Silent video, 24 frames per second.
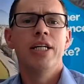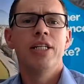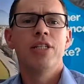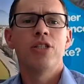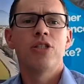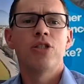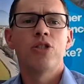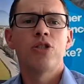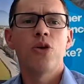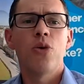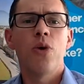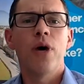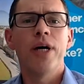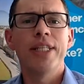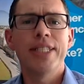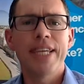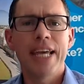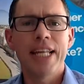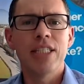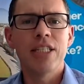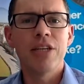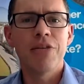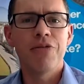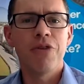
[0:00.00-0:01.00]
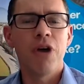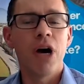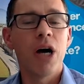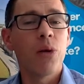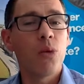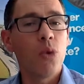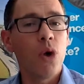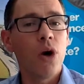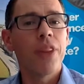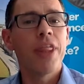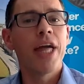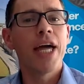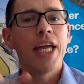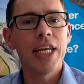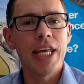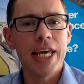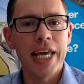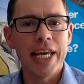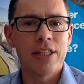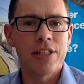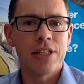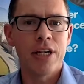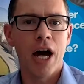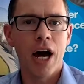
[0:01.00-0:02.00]
to identifying what their
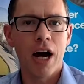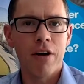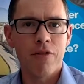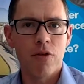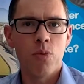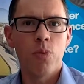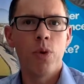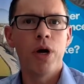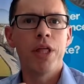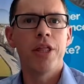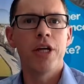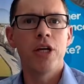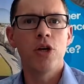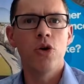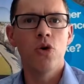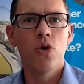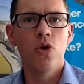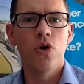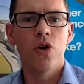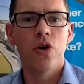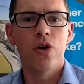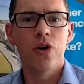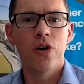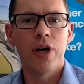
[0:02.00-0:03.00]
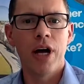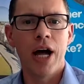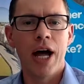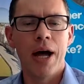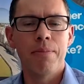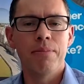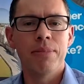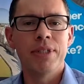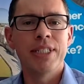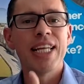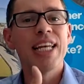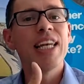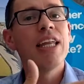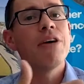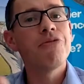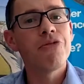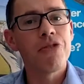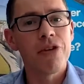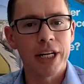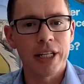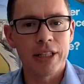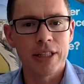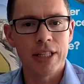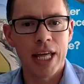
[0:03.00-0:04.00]
needs are and whether you're
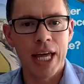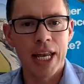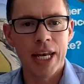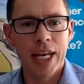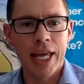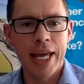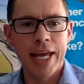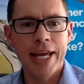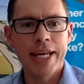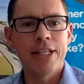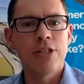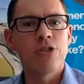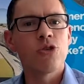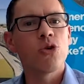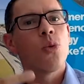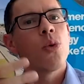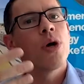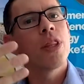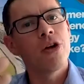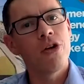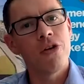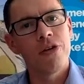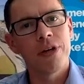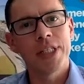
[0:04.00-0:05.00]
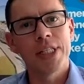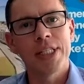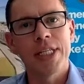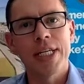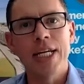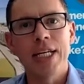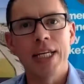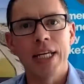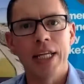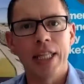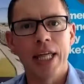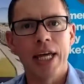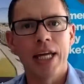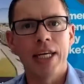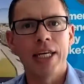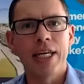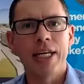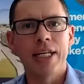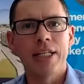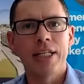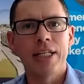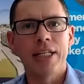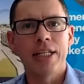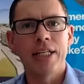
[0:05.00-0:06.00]
delivering their needs or whether you're exceeding their
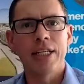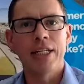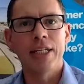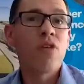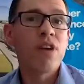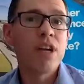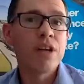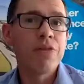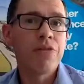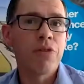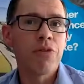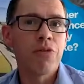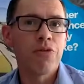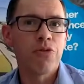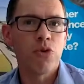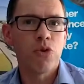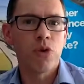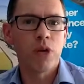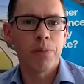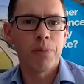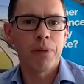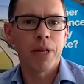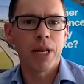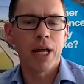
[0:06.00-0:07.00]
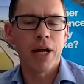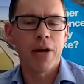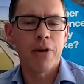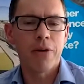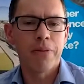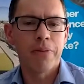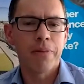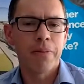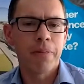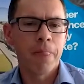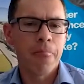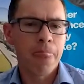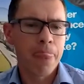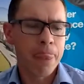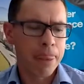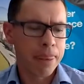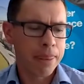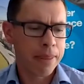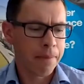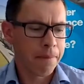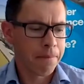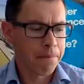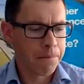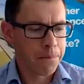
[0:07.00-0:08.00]
needs or even falling below.
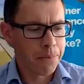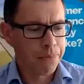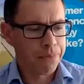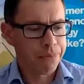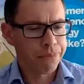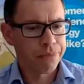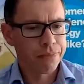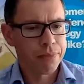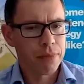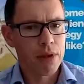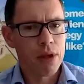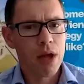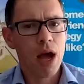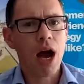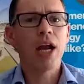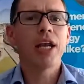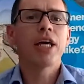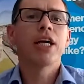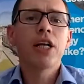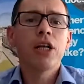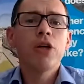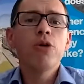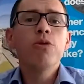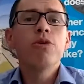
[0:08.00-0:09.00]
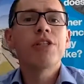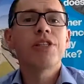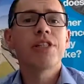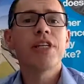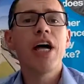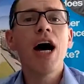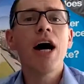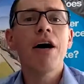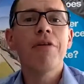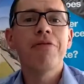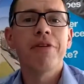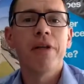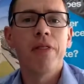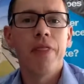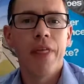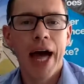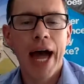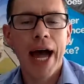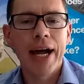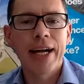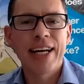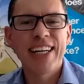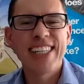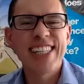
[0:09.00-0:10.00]
And include staff in
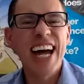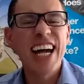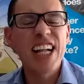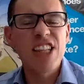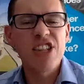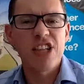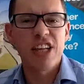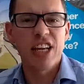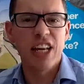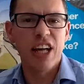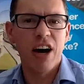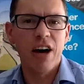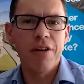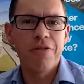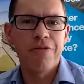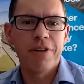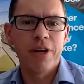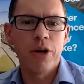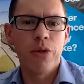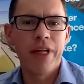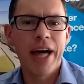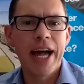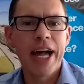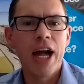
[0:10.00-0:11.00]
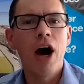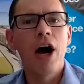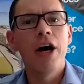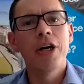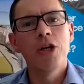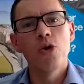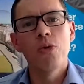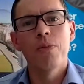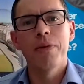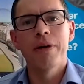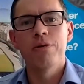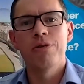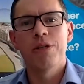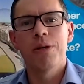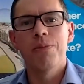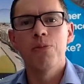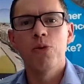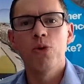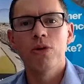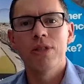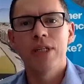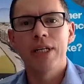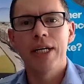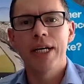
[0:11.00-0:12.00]
that, because actually I feel they are your most
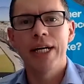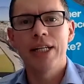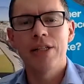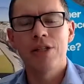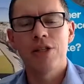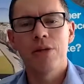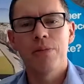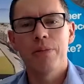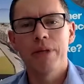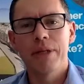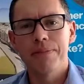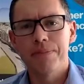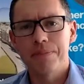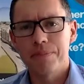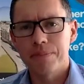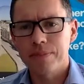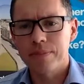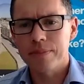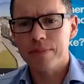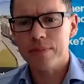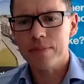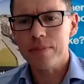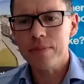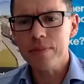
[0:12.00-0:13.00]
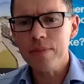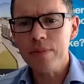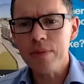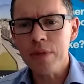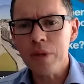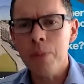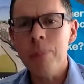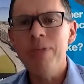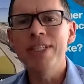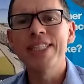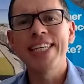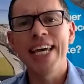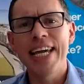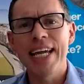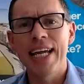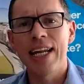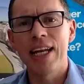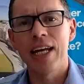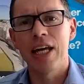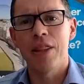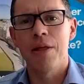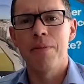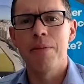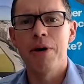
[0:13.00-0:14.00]
important customer,
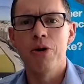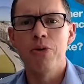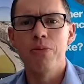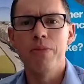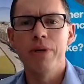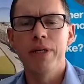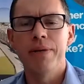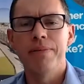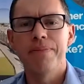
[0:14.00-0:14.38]
particularly at the moment.